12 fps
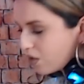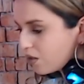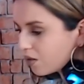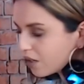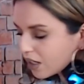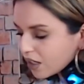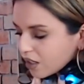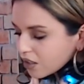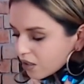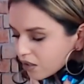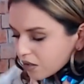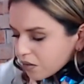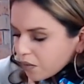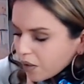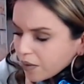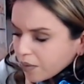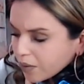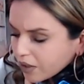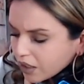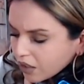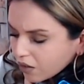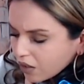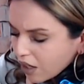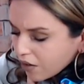so uh, probably put a
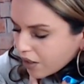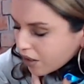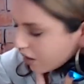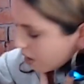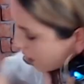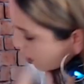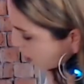little louder.